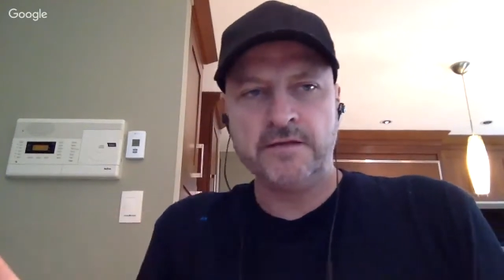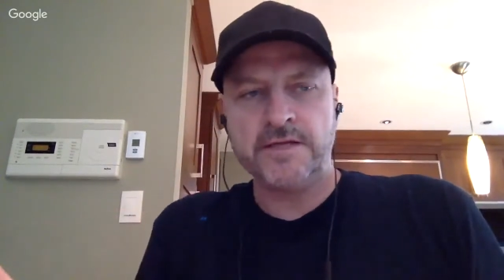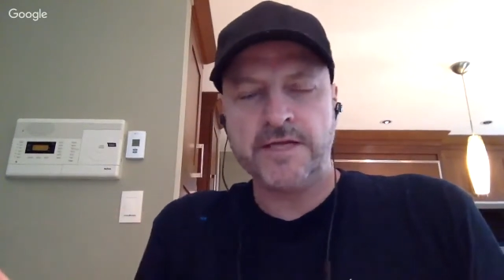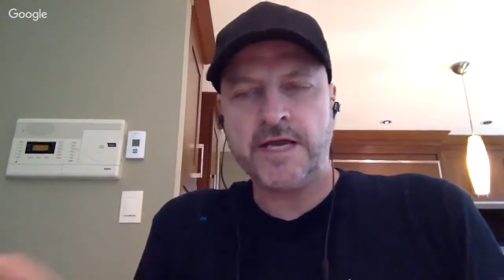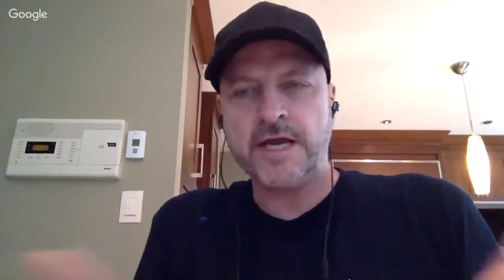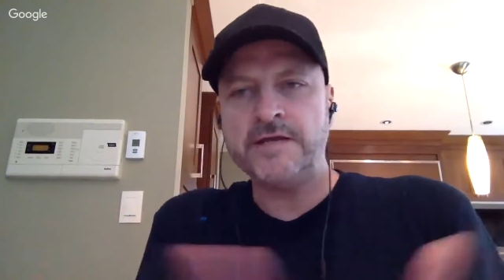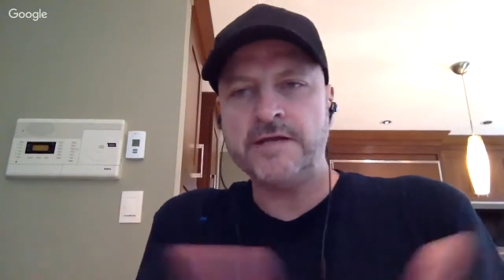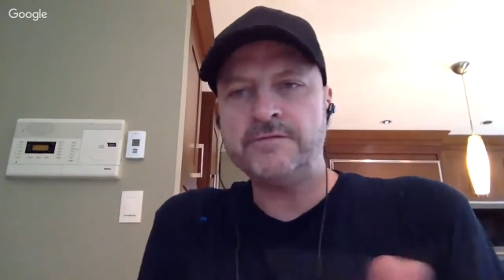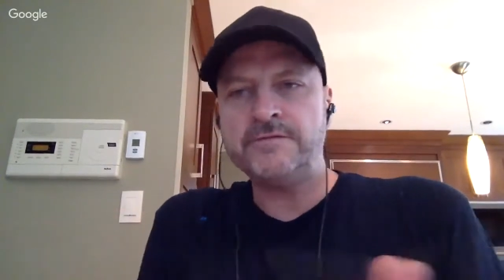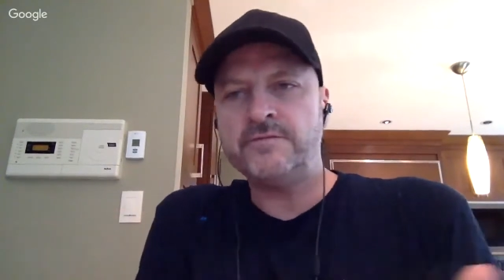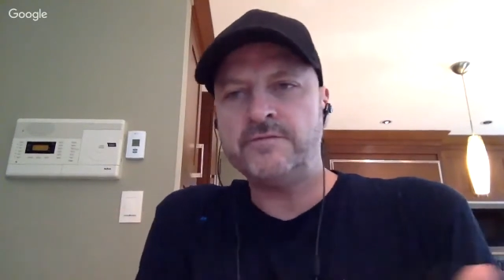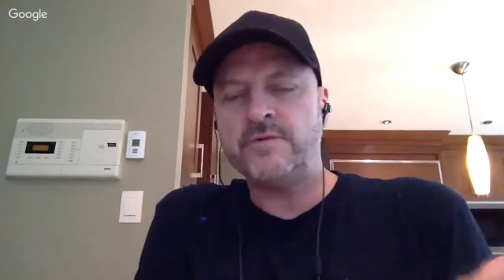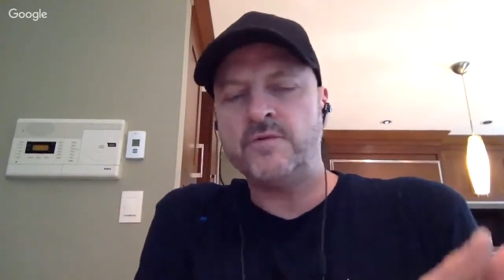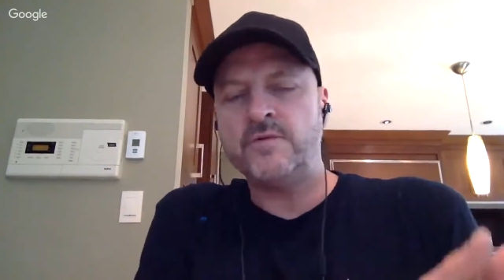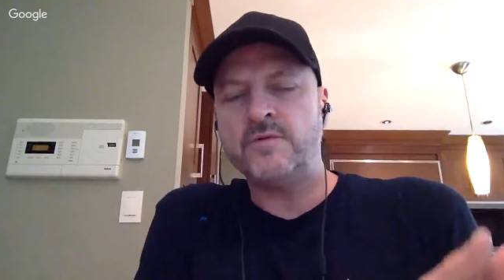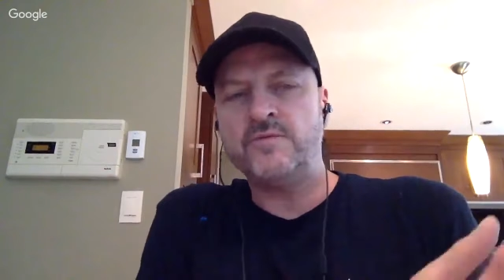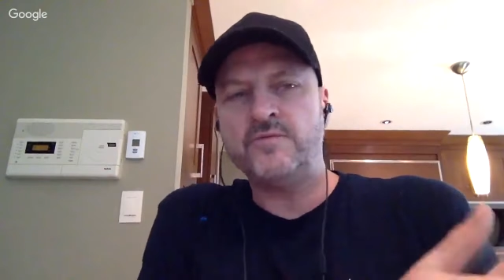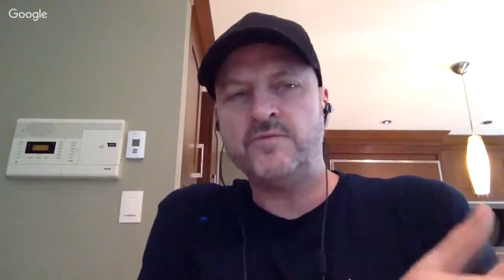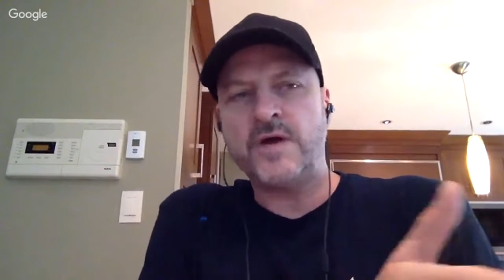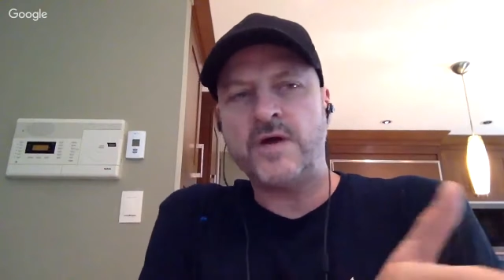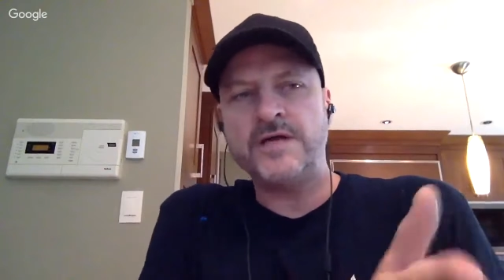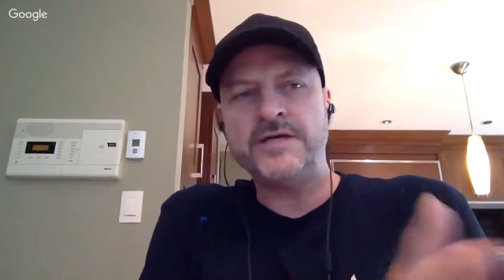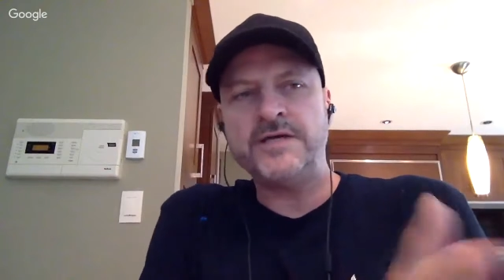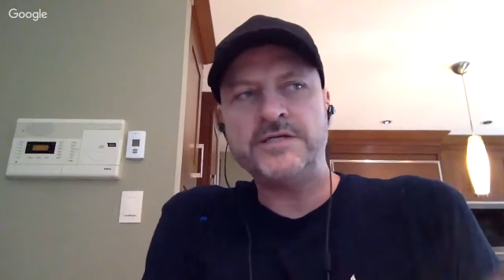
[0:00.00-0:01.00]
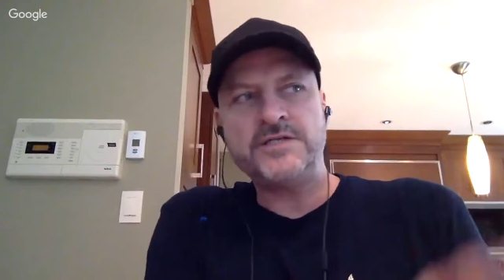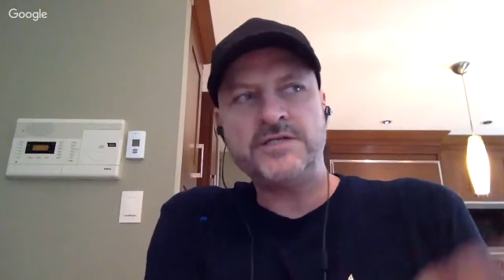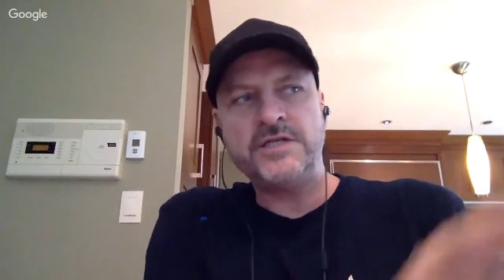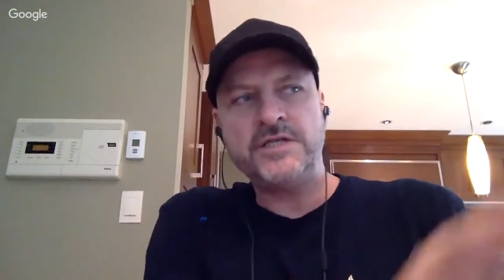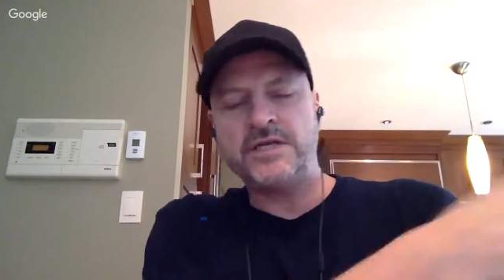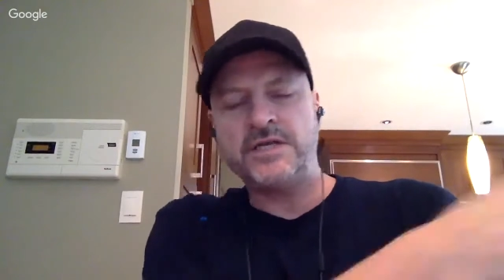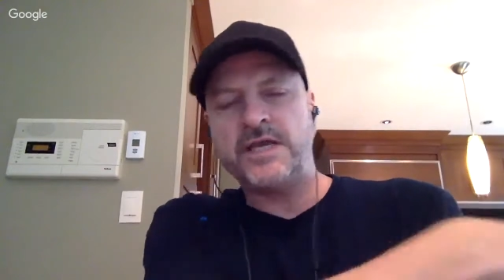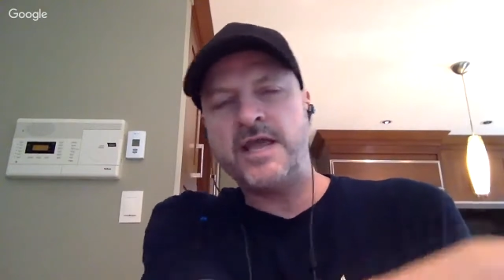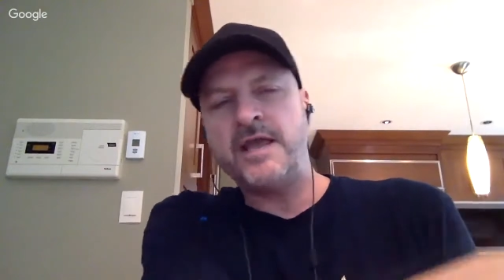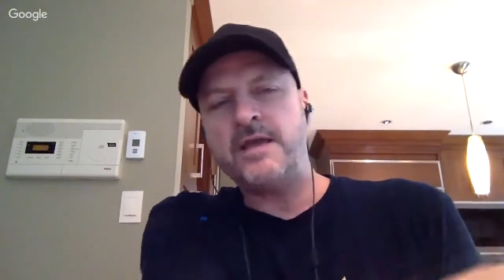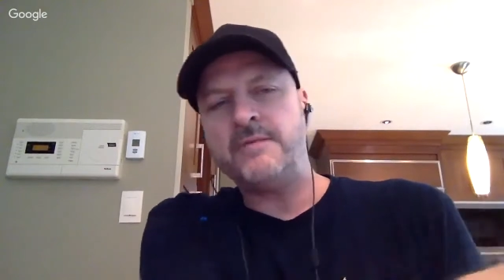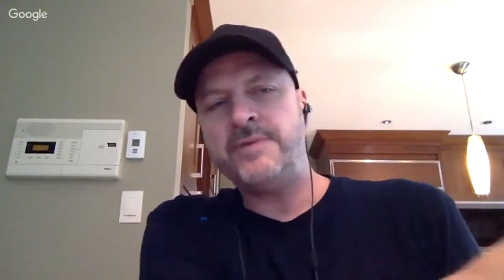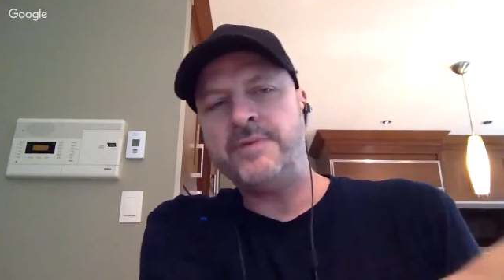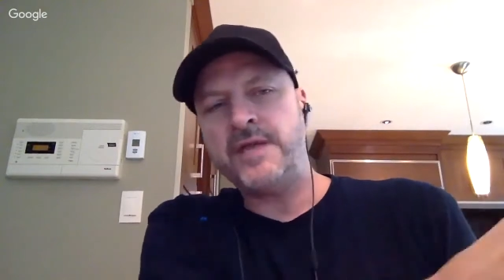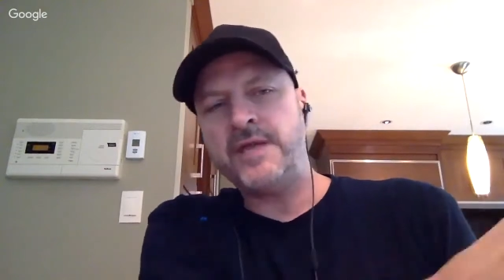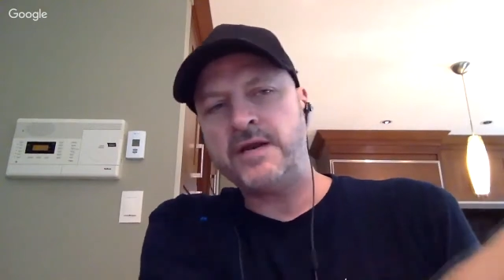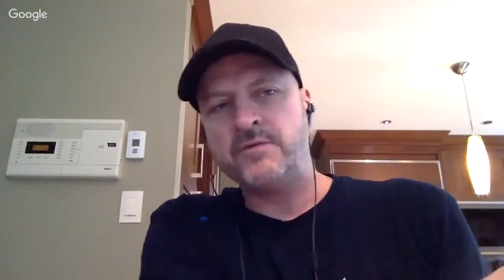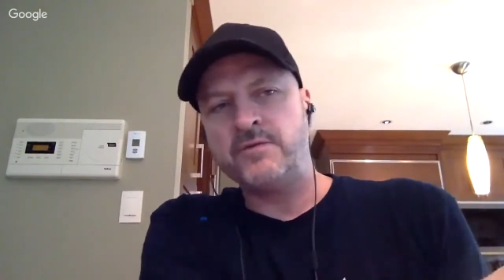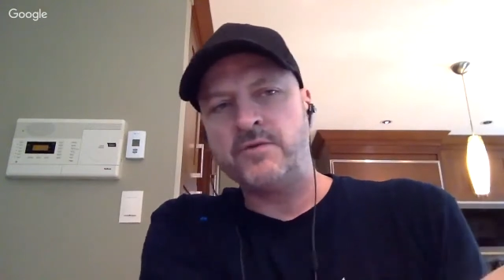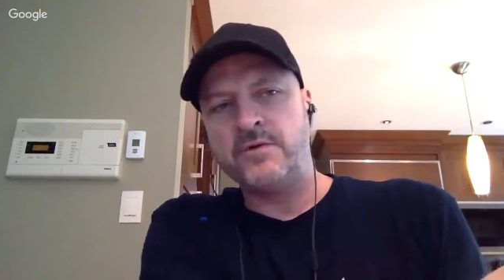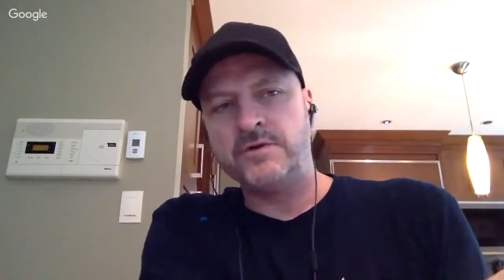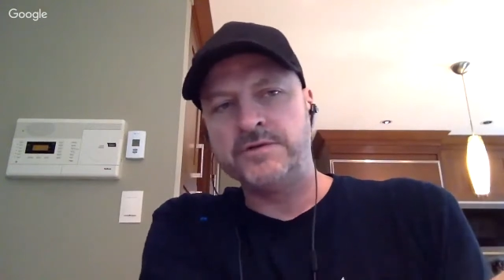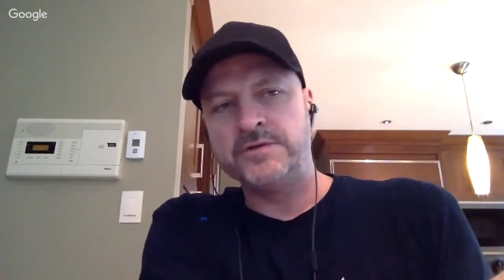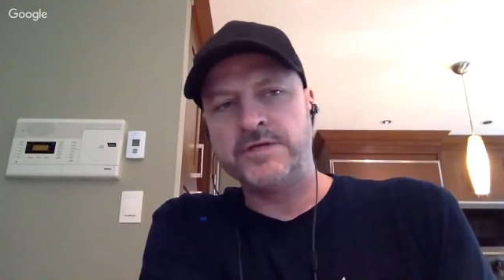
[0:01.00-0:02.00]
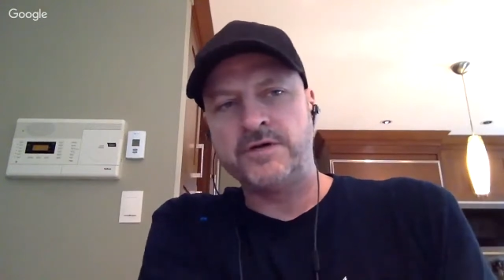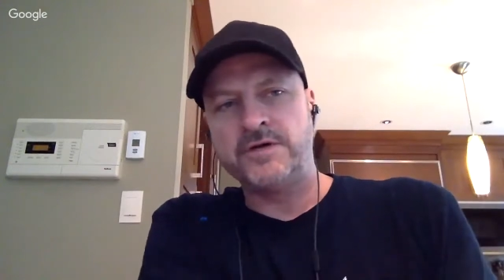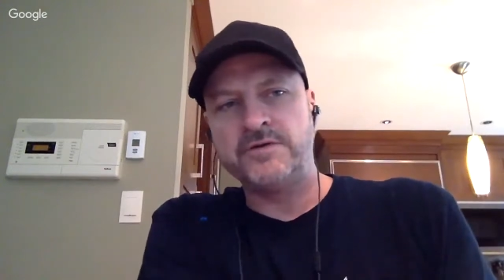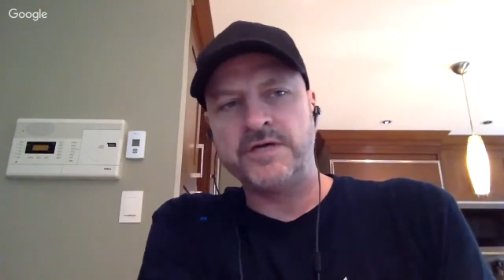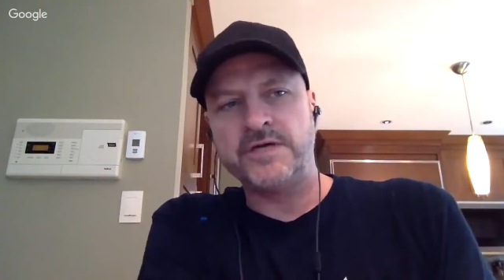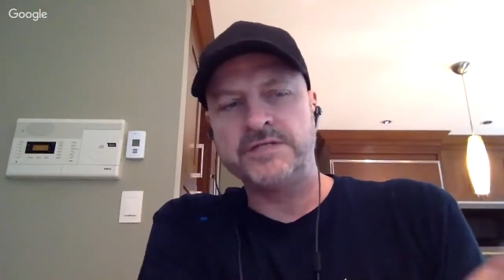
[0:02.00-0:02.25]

Like I just did a campaign I rolled out.